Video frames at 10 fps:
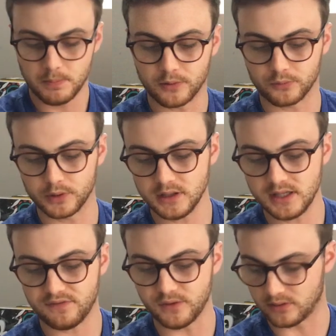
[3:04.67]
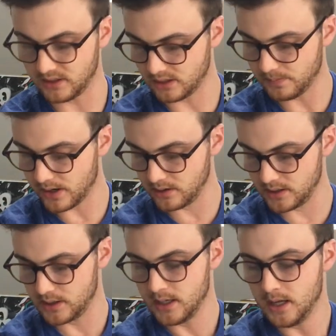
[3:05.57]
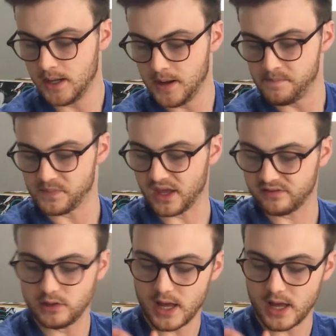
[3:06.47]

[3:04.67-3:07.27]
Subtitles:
But really, if you think about it, if